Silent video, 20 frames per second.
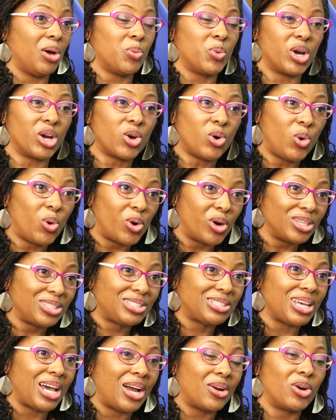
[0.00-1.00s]
where
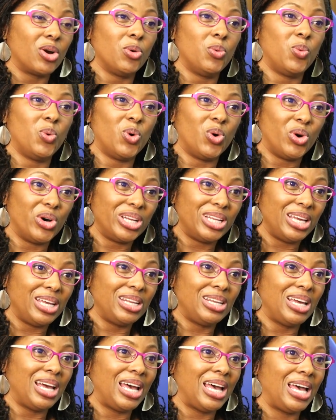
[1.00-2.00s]
courts are awarding